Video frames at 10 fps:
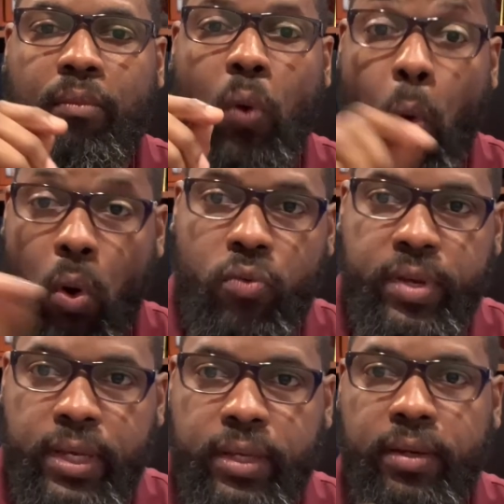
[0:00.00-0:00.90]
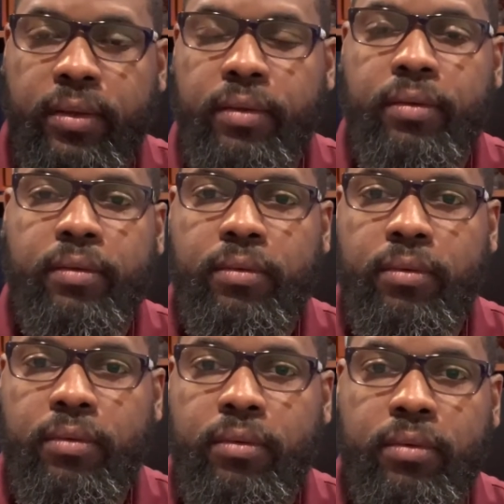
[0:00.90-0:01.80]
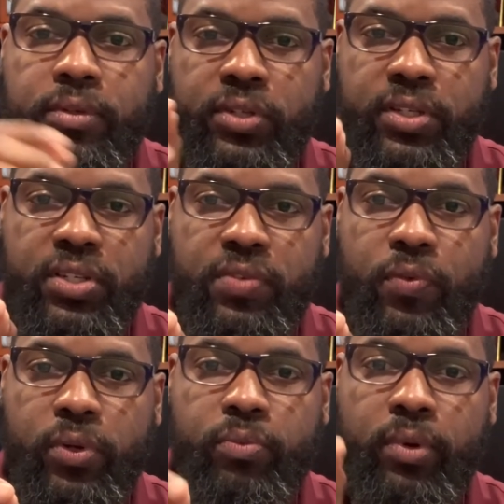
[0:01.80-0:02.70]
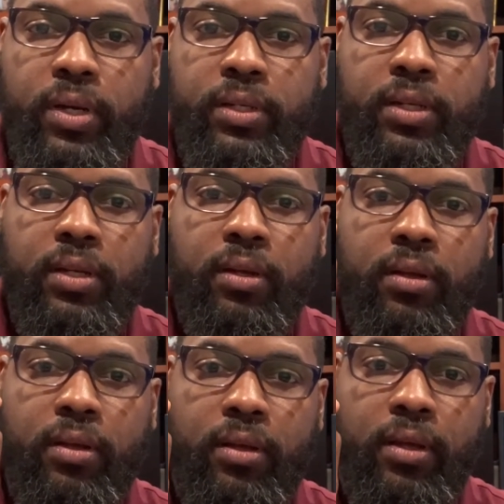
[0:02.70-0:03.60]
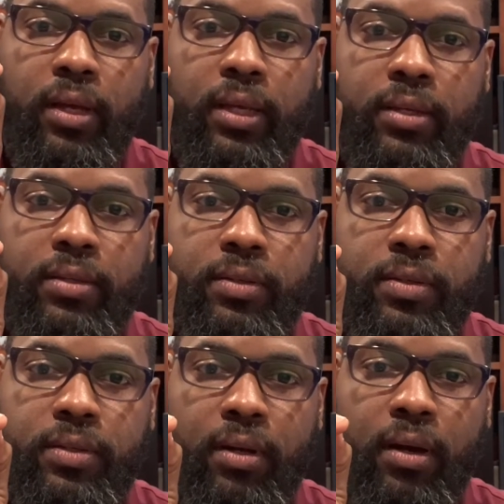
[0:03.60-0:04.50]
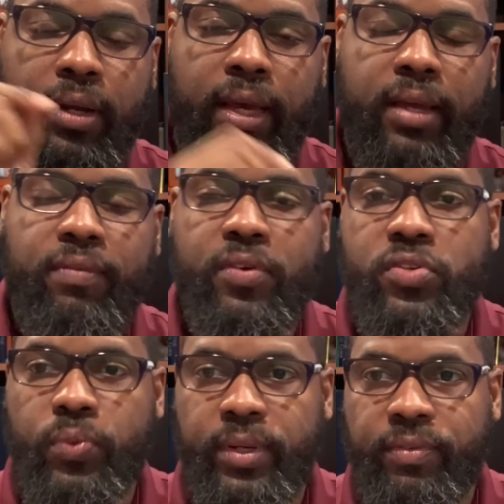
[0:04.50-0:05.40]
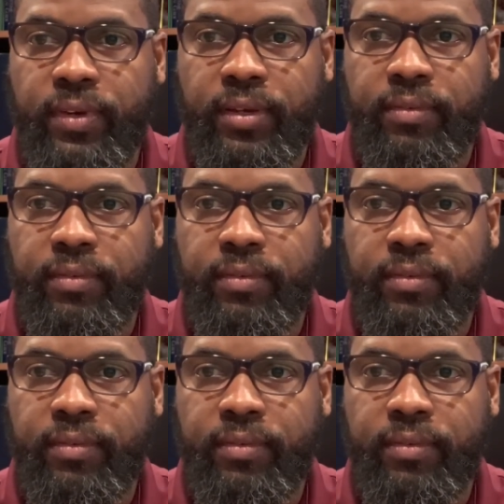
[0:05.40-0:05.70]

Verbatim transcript: or read Genesis 41, start at verse 25.